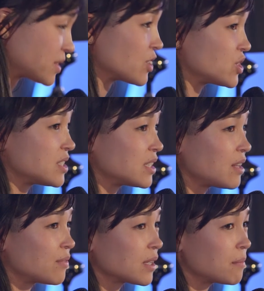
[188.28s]
such a
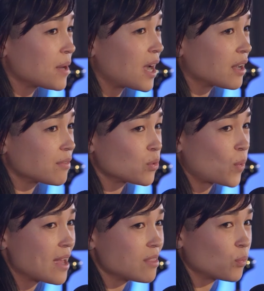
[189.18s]
significant part of the
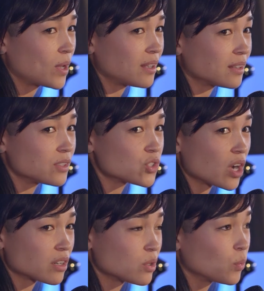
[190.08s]
way that we
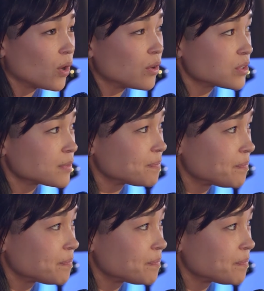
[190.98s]
construct the world.